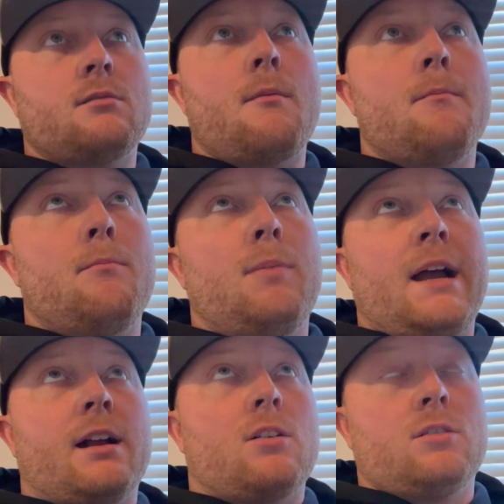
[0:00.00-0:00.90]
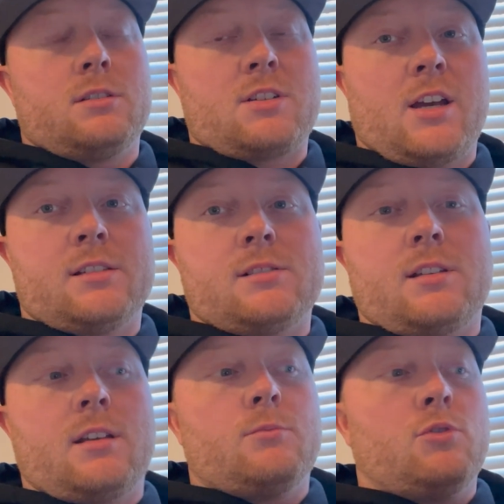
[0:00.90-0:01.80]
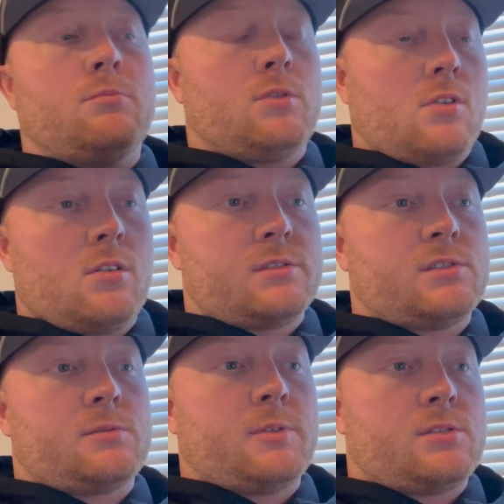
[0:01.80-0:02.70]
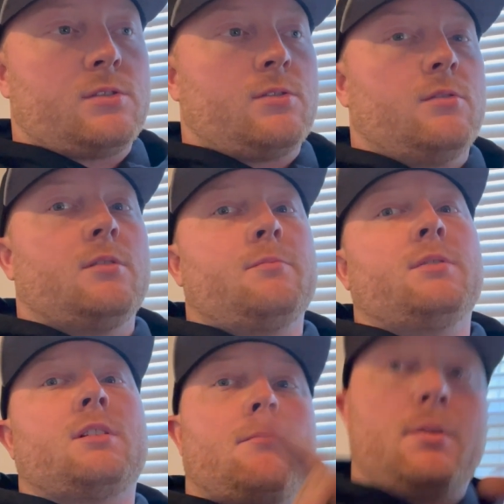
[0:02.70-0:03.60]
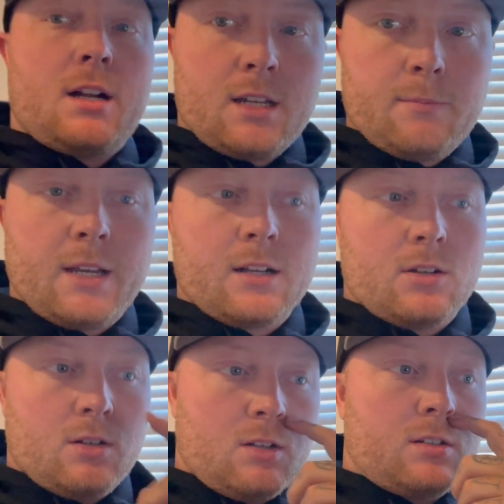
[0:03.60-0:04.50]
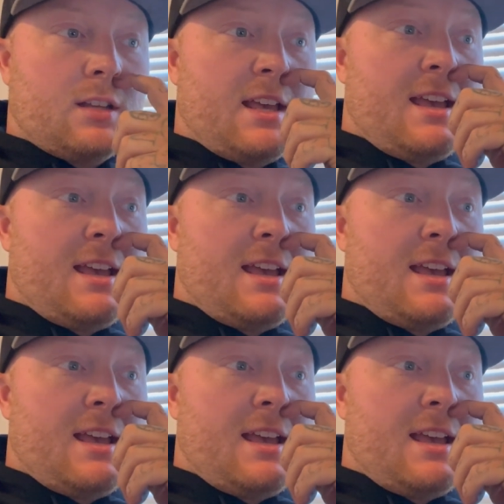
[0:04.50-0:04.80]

back on the chassis table, bolt all the suspension to it, put the body back on,